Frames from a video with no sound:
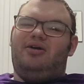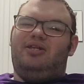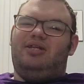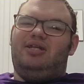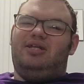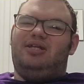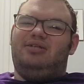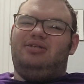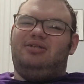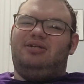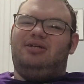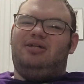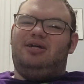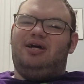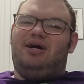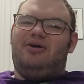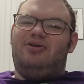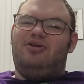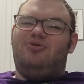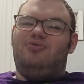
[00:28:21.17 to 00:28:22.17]
And then it's like
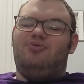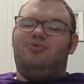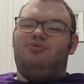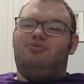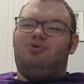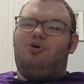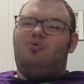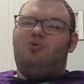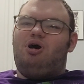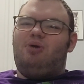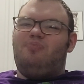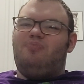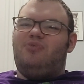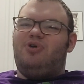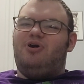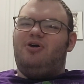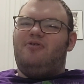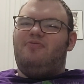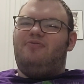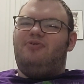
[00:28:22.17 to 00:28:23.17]
how do you grow up
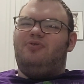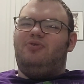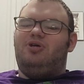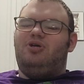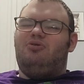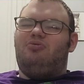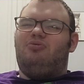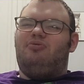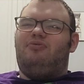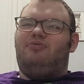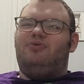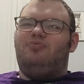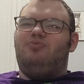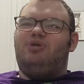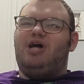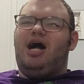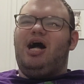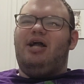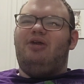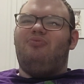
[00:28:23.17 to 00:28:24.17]
there if if you
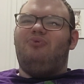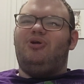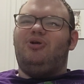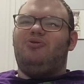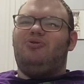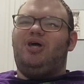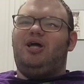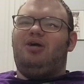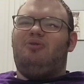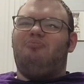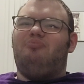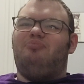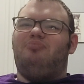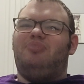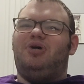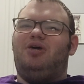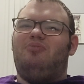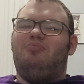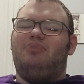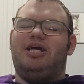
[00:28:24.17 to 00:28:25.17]
died when you're like
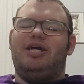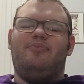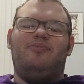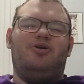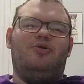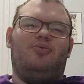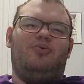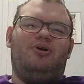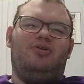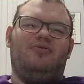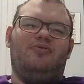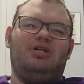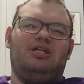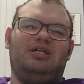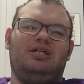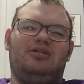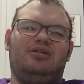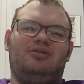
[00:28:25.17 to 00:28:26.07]
a baby or whatever,